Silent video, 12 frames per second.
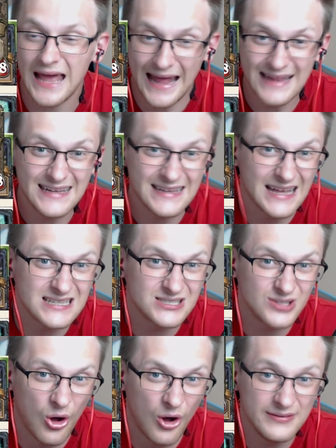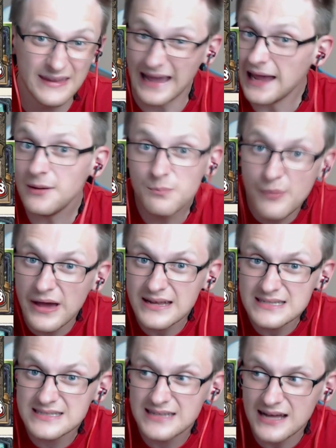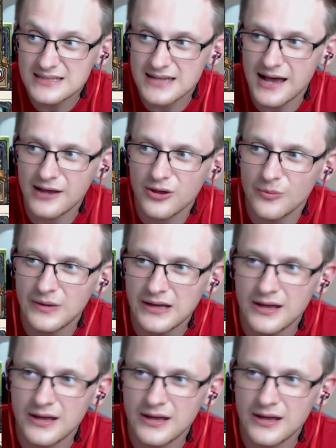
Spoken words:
And it has Taunt and better stats arguably.